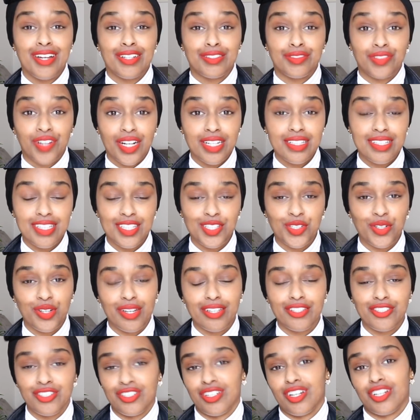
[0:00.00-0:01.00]
writing your
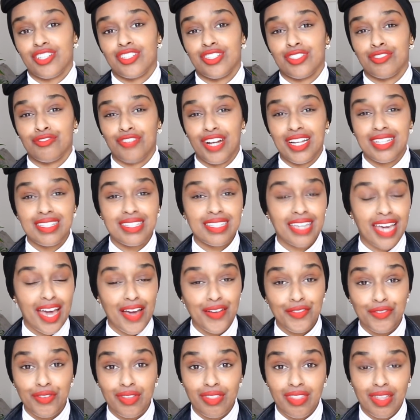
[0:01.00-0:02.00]
introduction, writing
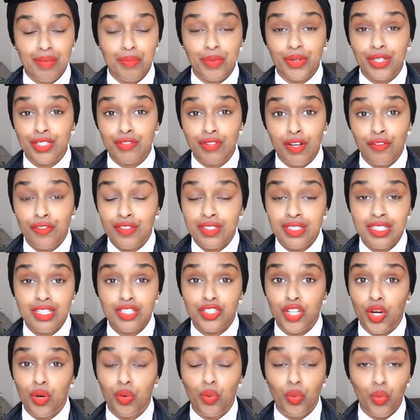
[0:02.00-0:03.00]
everything, because references
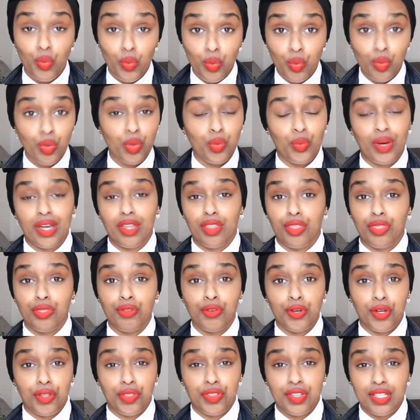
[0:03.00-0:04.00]
go all the way
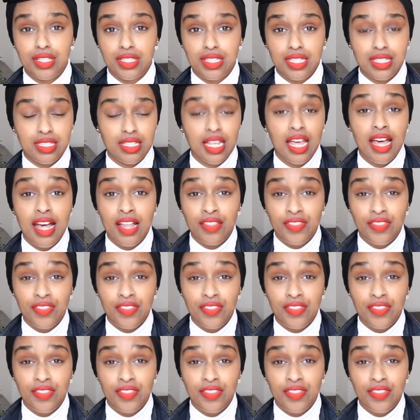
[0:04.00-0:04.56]
through your thesis.